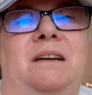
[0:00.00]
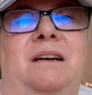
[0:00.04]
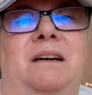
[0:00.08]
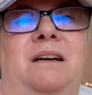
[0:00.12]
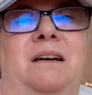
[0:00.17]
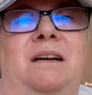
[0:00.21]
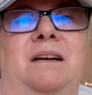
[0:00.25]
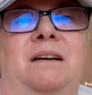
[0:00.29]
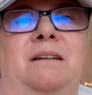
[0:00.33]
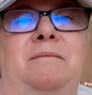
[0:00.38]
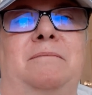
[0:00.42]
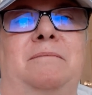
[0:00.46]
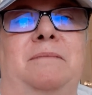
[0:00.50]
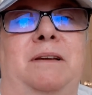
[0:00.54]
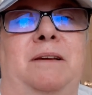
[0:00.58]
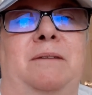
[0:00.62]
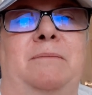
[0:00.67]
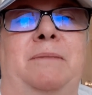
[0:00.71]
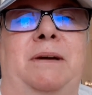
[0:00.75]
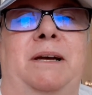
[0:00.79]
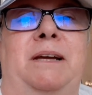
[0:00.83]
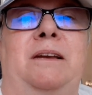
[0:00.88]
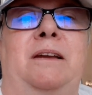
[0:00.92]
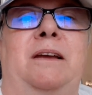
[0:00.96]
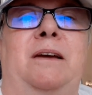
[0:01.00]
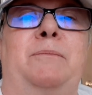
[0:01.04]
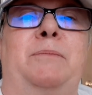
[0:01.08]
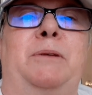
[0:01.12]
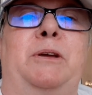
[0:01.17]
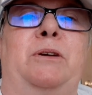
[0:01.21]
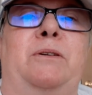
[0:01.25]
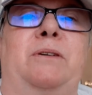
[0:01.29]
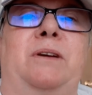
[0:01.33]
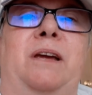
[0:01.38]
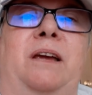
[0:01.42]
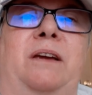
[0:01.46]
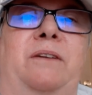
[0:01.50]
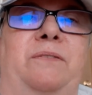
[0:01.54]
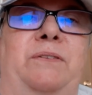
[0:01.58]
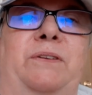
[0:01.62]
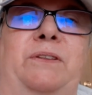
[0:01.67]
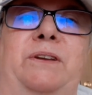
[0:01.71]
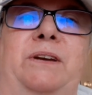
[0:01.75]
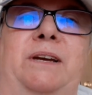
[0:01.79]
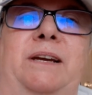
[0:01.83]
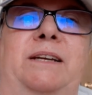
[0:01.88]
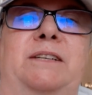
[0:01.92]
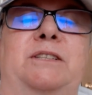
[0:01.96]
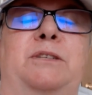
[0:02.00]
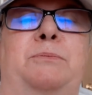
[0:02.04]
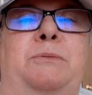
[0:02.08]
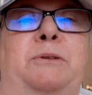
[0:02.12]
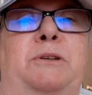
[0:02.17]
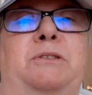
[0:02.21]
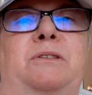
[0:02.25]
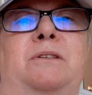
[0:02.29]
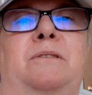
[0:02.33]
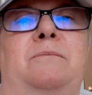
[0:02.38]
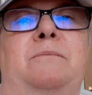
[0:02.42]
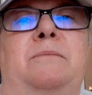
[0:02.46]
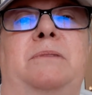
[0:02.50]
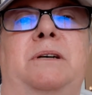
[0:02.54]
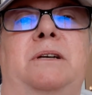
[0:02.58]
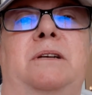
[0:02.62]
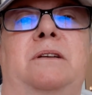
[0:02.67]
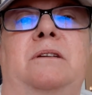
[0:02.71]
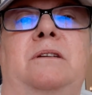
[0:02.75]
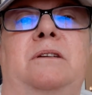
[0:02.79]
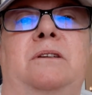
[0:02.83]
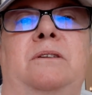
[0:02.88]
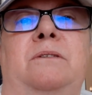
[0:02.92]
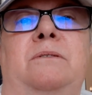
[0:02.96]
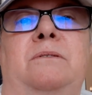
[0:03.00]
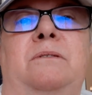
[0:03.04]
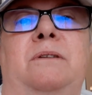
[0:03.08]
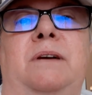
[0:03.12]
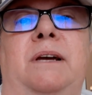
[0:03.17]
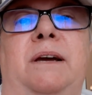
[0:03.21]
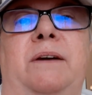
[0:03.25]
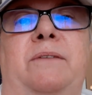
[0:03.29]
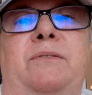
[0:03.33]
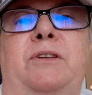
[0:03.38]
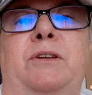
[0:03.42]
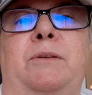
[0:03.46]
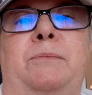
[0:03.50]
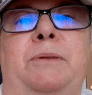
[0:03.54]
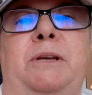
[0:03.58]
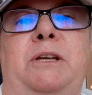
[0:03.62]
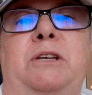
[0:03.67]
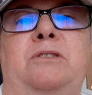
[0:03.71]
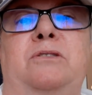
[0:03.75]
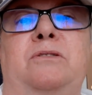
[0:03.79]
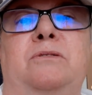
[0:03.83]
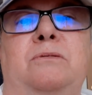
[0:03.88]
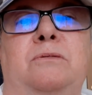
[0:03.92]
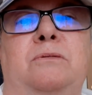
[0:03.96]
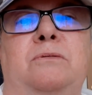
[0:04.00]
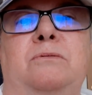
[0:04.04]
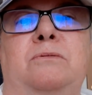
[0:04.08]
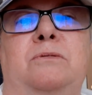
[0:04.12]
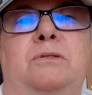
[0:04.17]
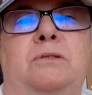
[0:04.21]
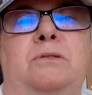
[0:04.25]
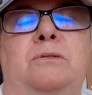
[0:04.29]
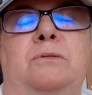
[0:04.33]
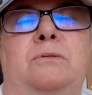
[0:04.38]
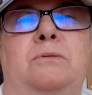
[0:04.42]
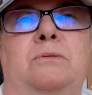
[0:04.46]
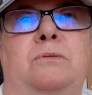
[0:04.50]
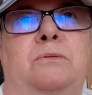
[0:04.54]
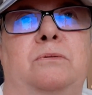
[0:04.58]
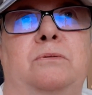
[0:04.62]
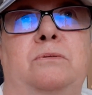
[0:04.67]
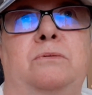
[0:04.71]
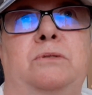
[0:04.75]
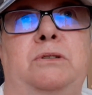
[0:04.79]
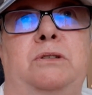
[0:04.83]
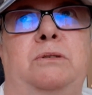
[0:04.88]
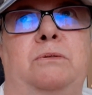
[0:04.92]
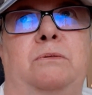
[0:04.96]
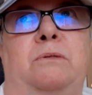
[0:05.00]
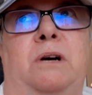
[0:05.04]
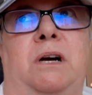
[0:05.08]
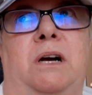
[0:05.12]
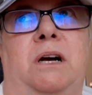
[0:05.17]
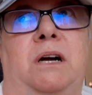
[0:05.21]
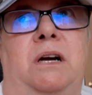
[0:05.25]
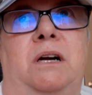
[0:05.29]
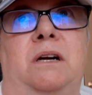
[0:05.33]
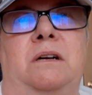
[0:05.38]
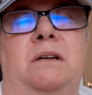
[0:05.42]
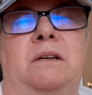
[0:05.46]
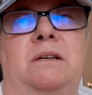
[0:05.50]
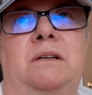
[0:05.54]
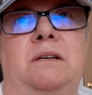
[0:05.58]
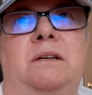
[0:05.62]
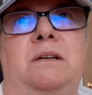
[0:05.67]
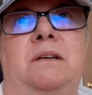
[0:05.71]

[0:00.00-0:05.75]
Um, it might not be okay for the next person, but you have to be true to who you are